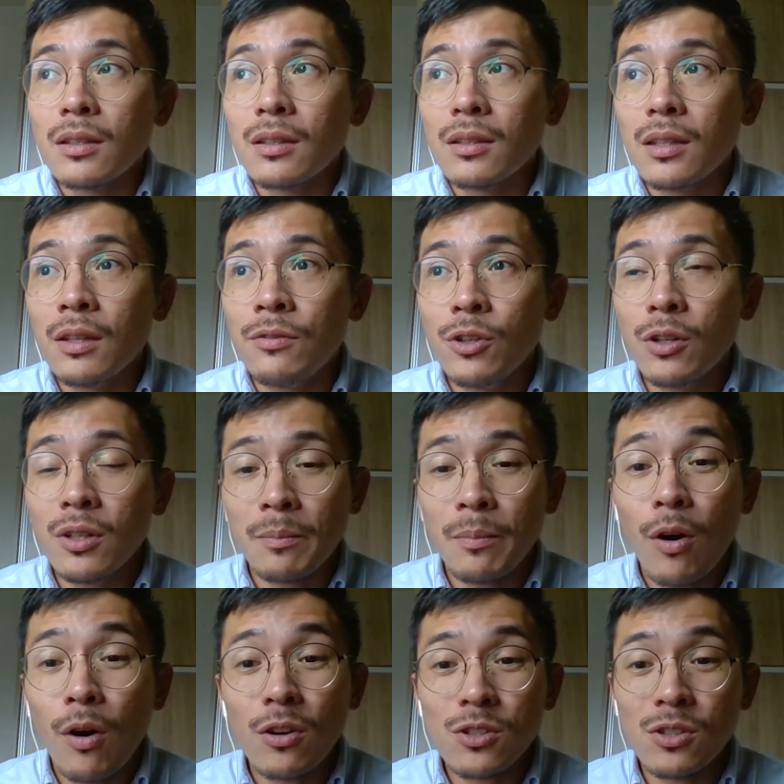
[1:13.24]
if you're going to
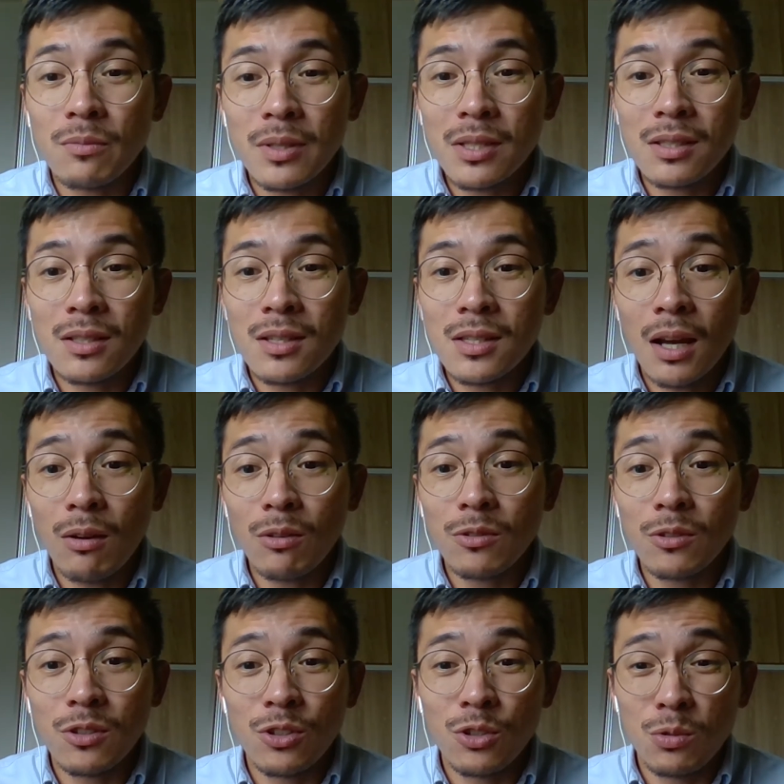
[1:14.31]
pause your business, how long are you
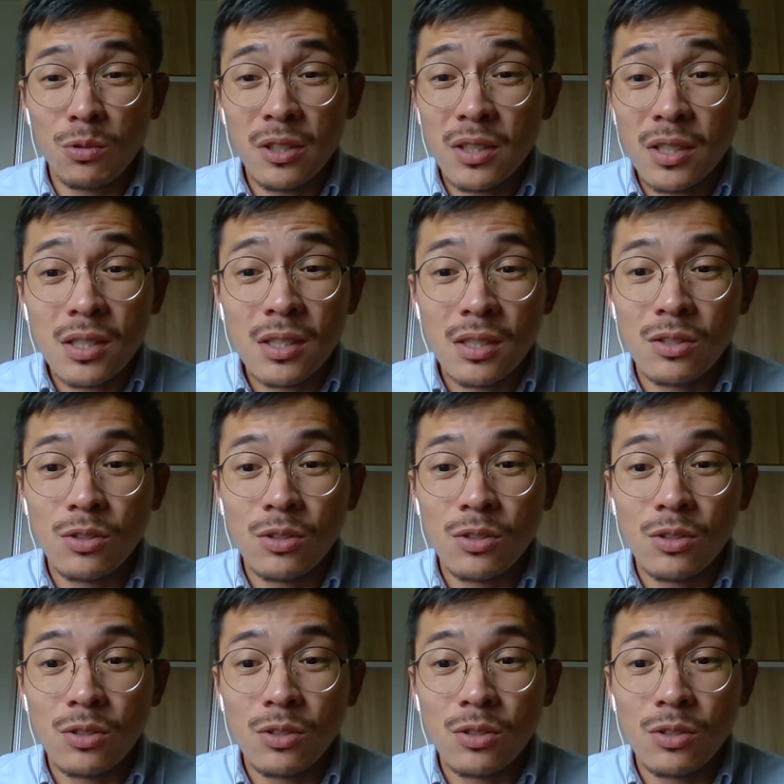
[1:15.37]
going to do this?